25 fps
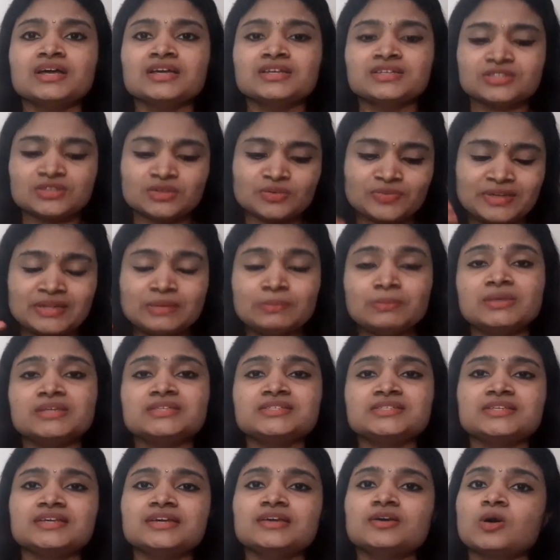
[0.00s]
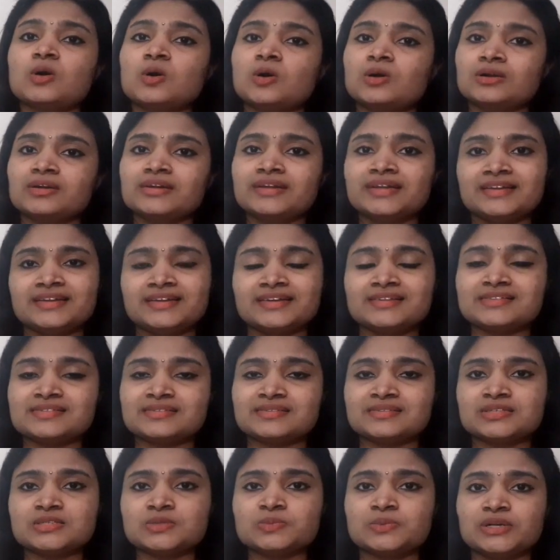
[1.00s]
So we'll be seeing all details in
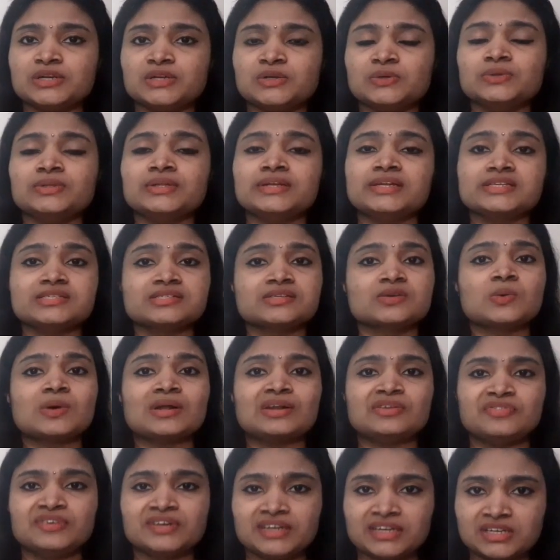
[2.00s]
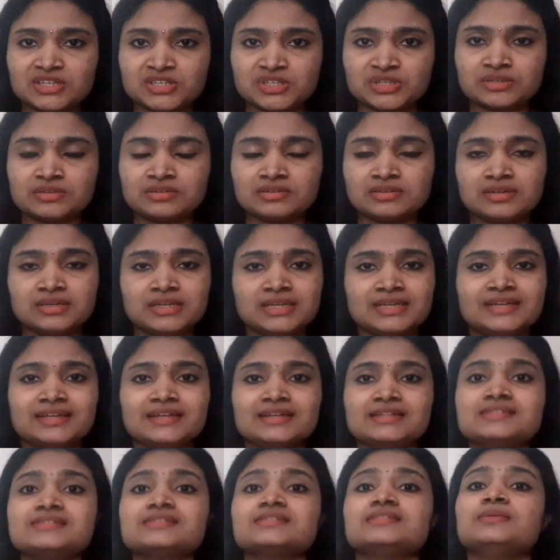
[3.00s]
this video. That is the qualification
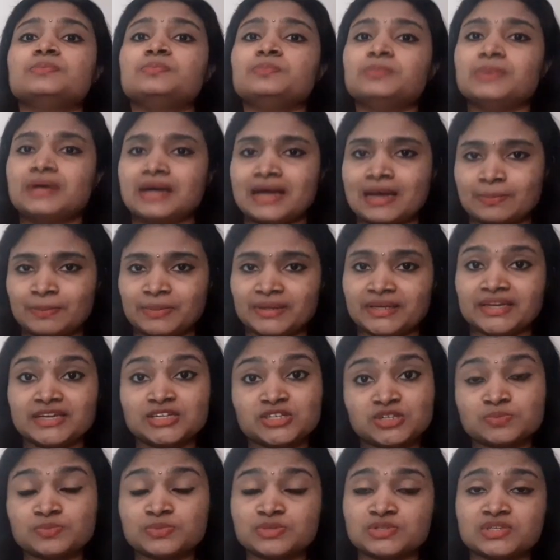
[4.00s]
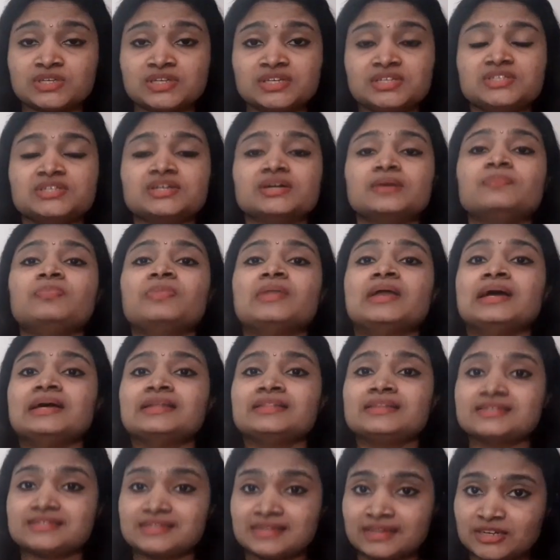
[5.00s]
details, the application procedure,
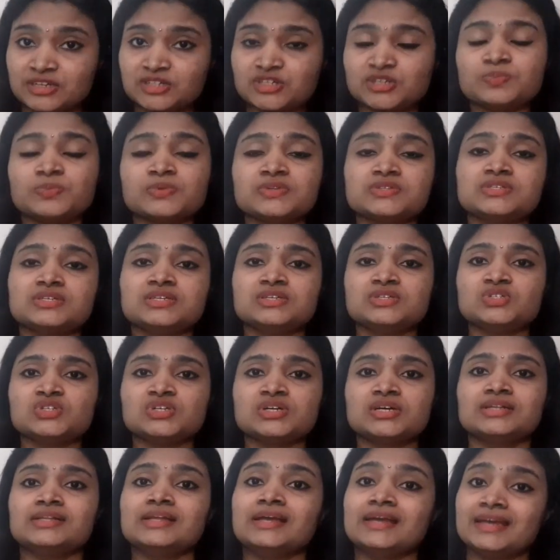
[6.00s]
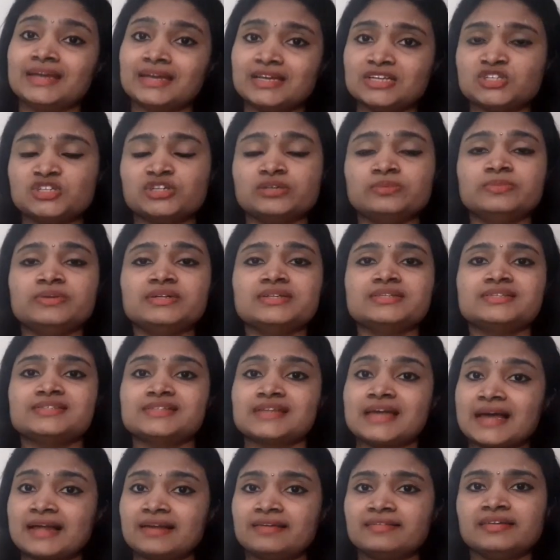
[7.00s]
the selection procedure, the age limit,
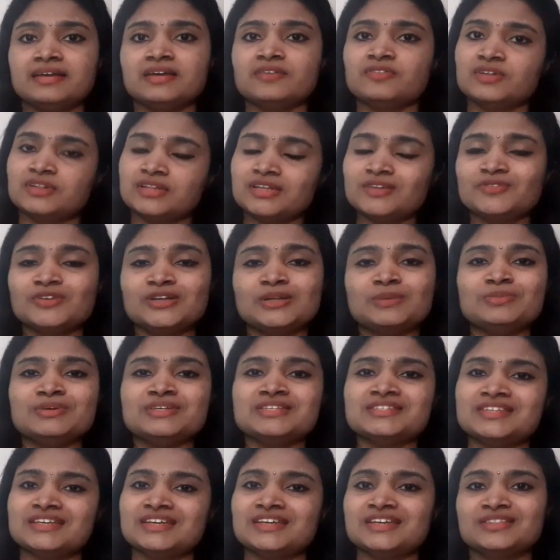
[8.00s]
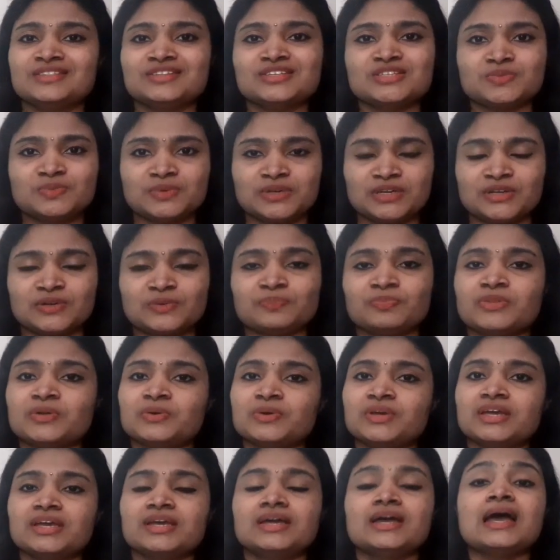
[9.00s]
salary, everything we'll be seeing in this video.
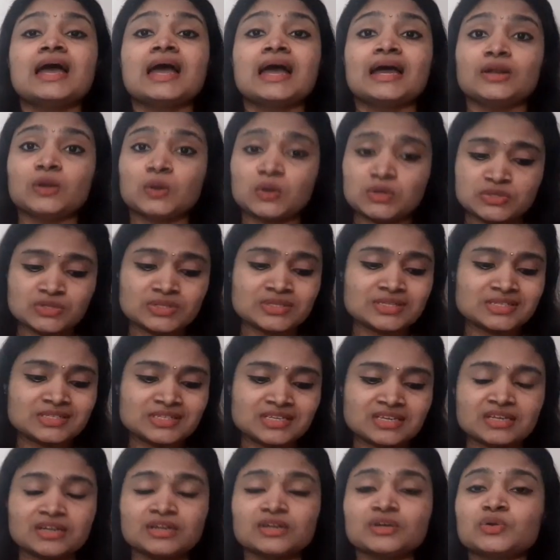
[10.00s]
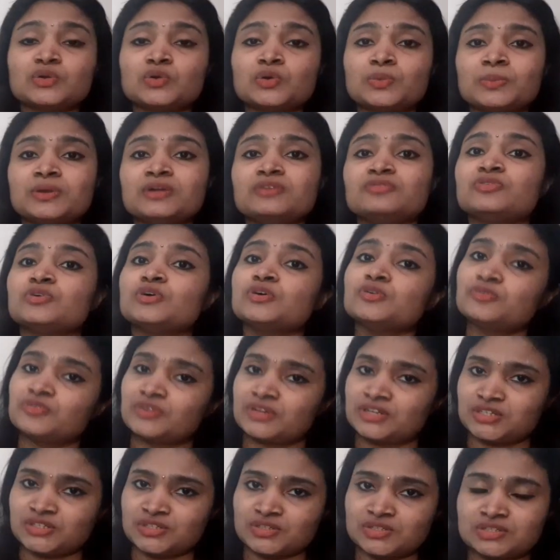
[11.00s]
Okay. And also this is recruitment for
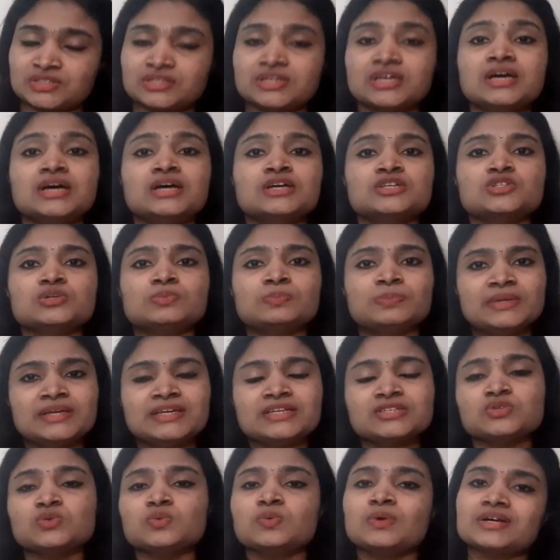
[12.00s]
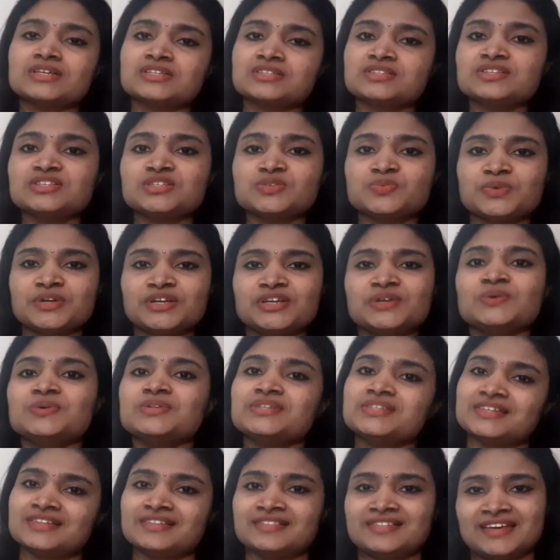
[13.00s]
freshers. So please do watch this video
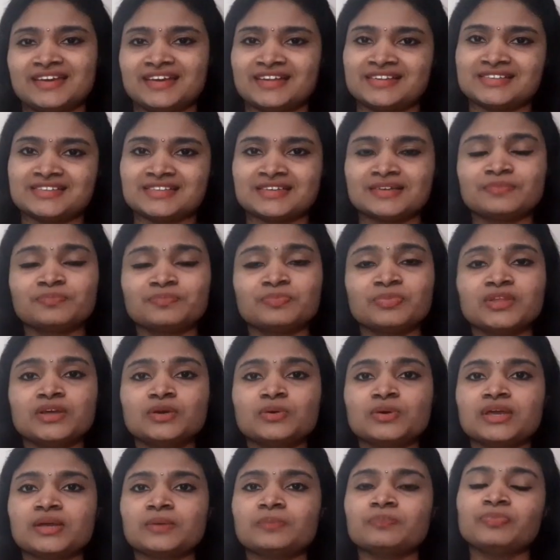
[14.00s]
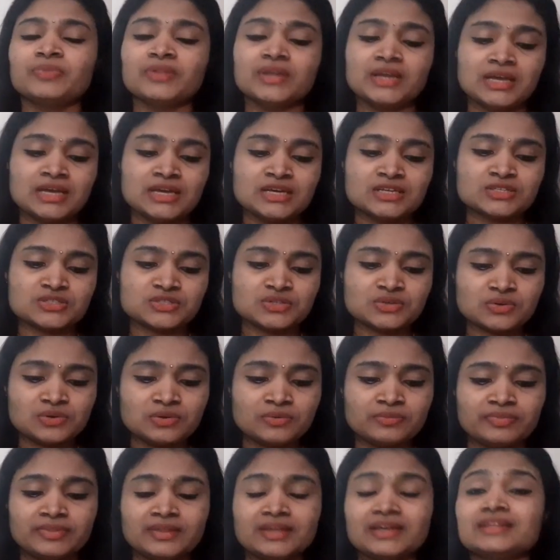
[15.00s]
till the end. Okay.
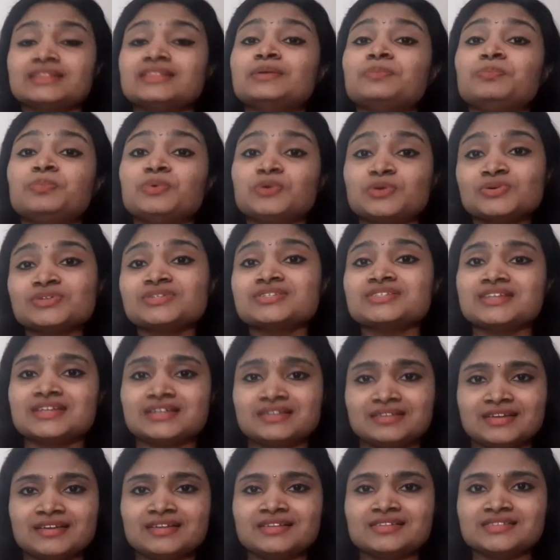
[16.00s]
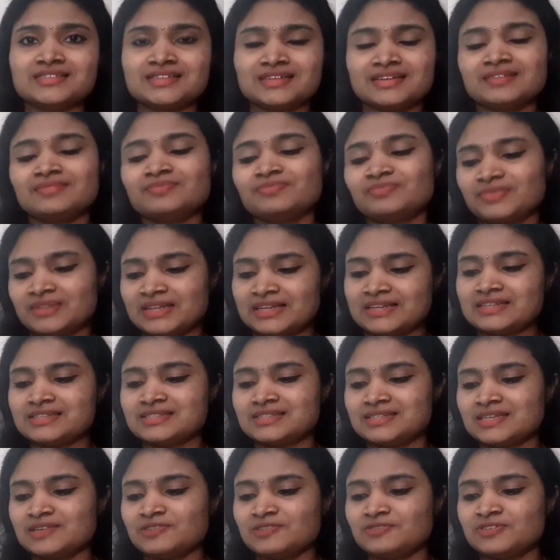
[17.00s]
So the post details, let us
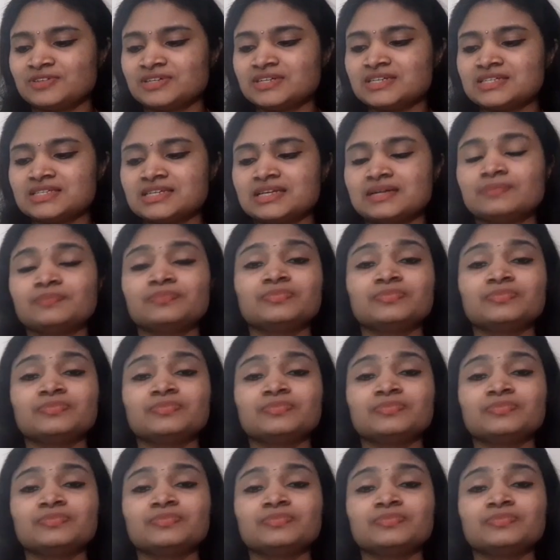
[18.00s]
see first.